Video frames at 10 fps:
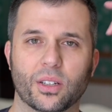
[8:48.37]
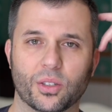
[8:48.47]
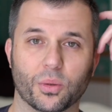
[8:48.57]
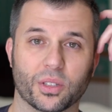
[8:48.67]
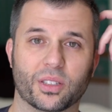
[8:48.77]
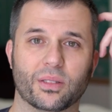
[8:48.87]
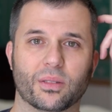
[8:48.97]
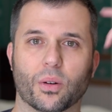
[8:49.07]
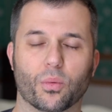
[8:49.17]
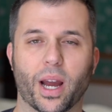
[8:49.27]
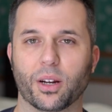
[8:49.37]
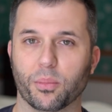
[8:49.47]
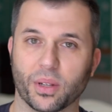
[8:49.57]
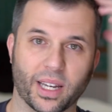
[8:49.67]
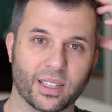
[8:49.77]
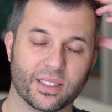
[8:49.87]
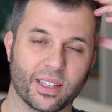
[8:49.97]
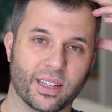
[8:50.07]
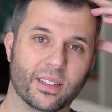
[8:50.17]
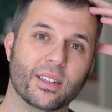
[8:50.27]
to a random place
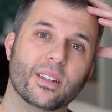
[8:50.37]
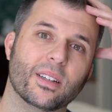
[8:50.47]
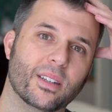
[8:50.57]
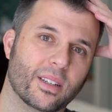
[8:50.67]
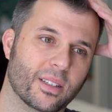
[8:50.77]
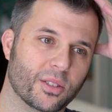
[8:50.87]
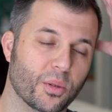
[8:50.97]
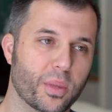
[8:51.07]
to